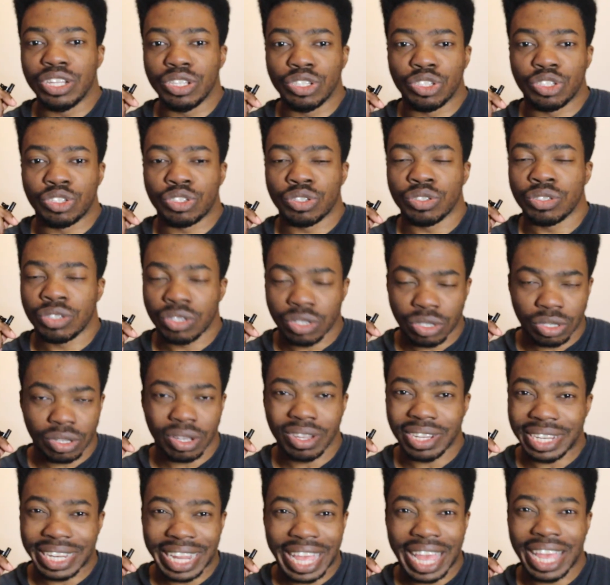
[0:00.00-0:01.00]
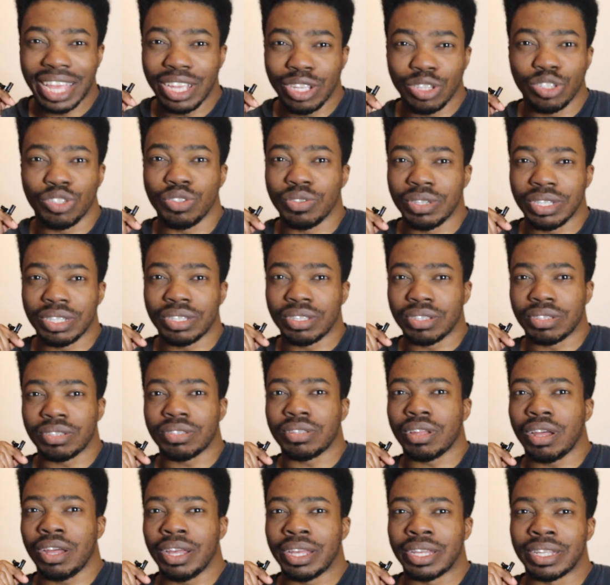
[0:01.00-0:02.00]
certain age you need to
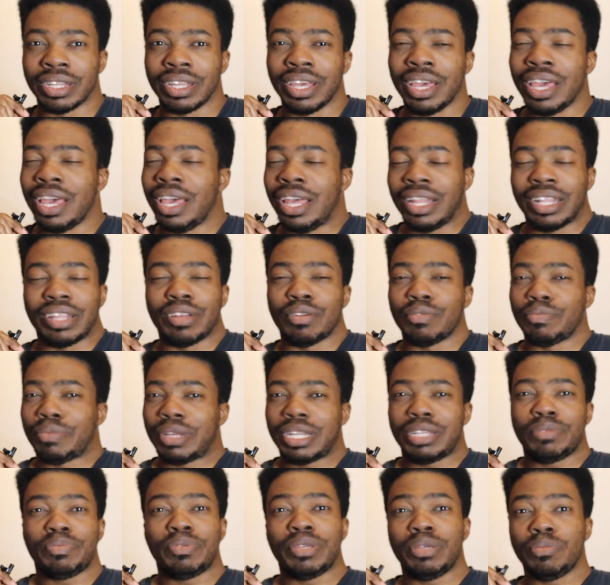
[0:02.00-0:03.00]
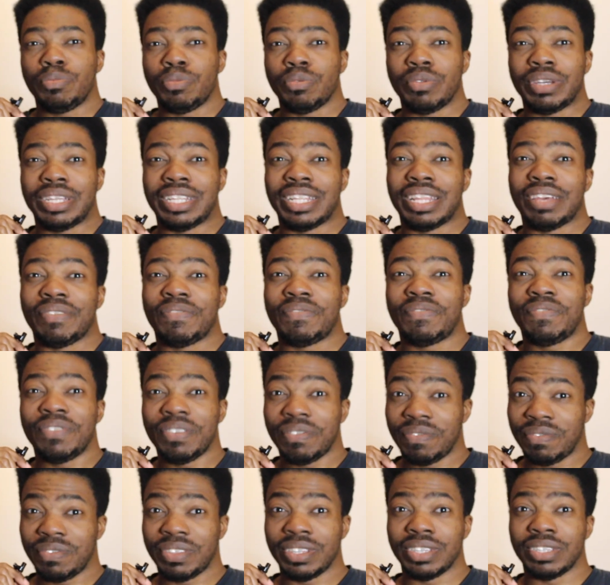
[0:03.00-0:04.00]
start in. There are many people in their
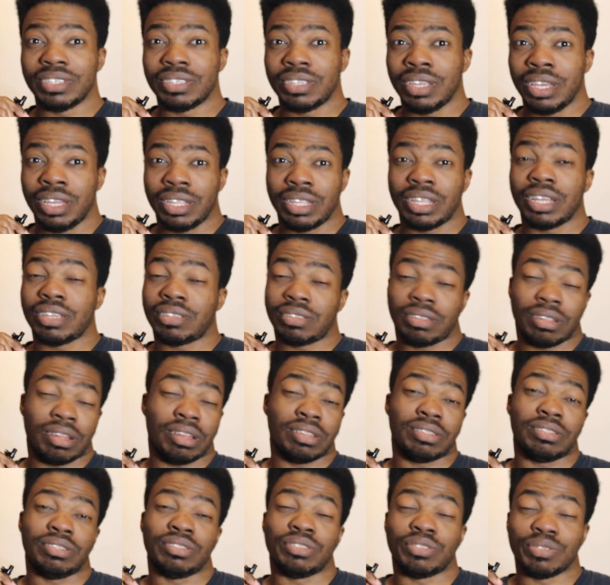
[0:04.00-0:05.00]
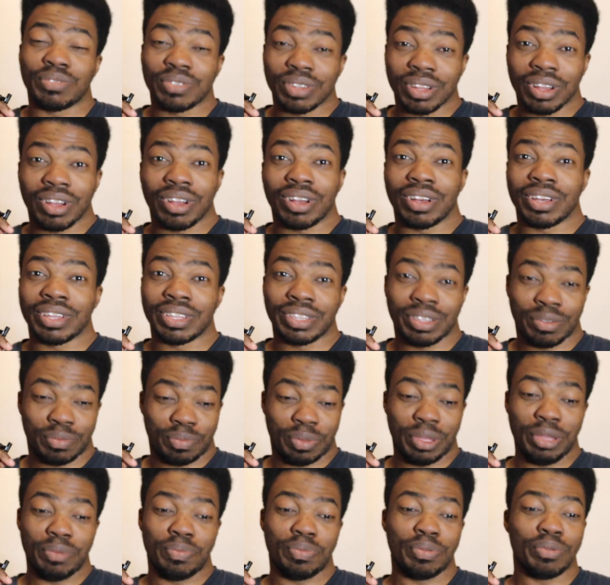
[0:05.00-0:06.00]
50s that started doing art.
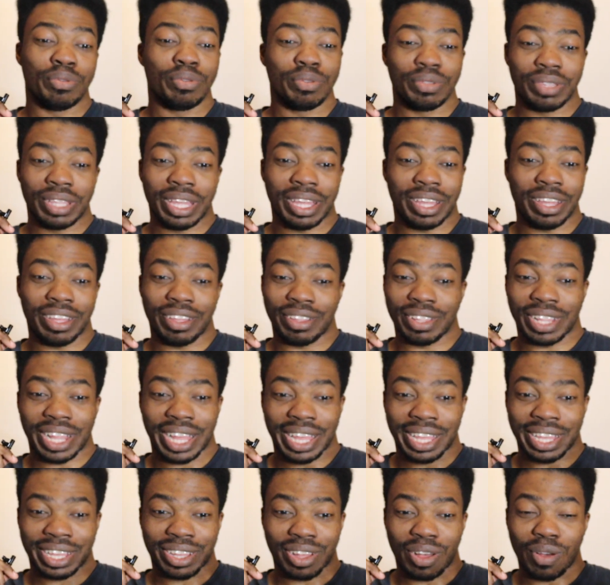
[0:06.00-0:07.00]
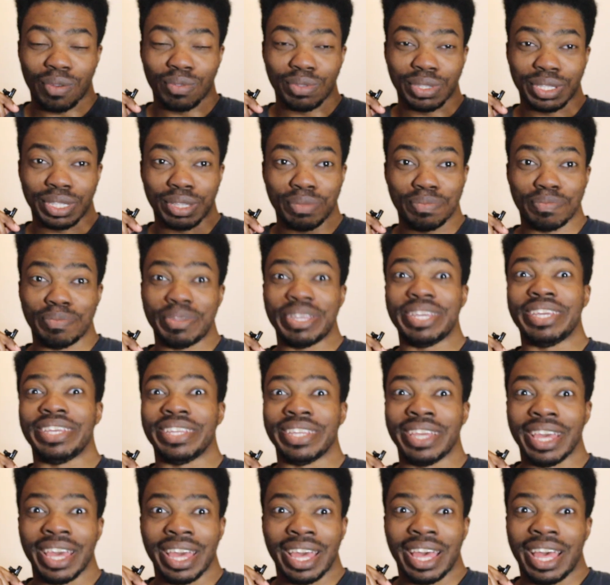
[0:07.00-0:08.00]
People that are like older than
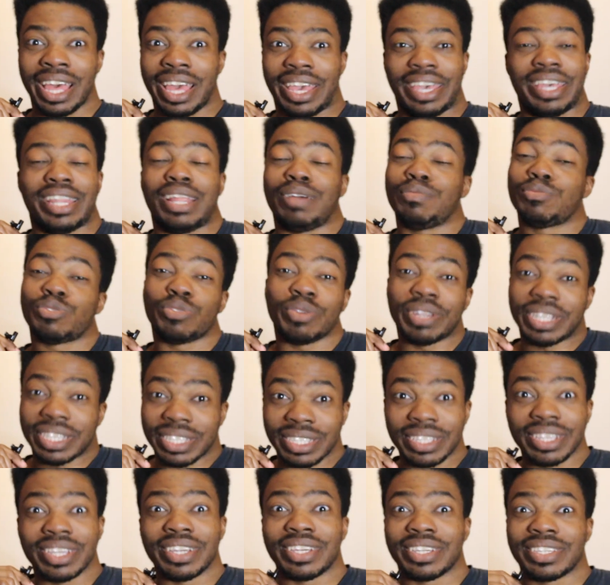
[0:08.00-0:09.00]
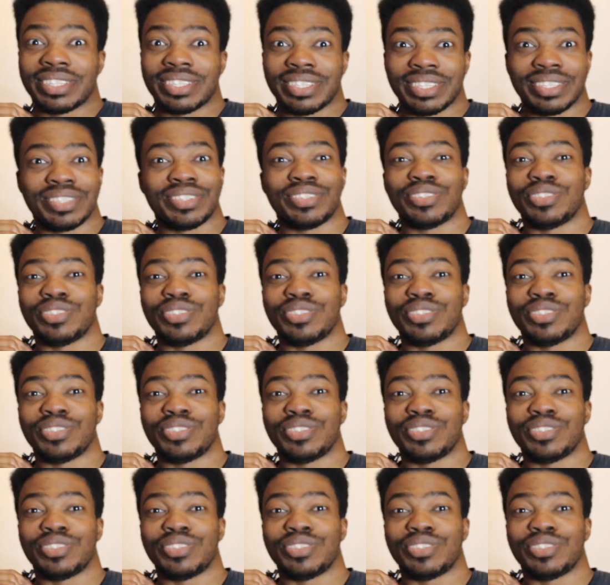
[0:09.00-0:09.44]
me, and I'm 26,